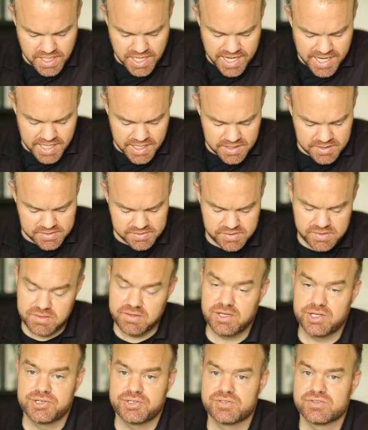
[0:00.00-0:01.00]
and to
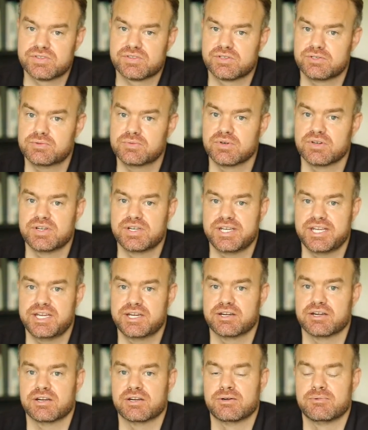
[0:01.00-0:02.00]
those who were
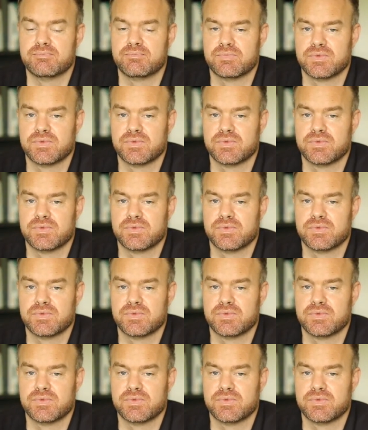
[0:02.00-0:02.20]
near."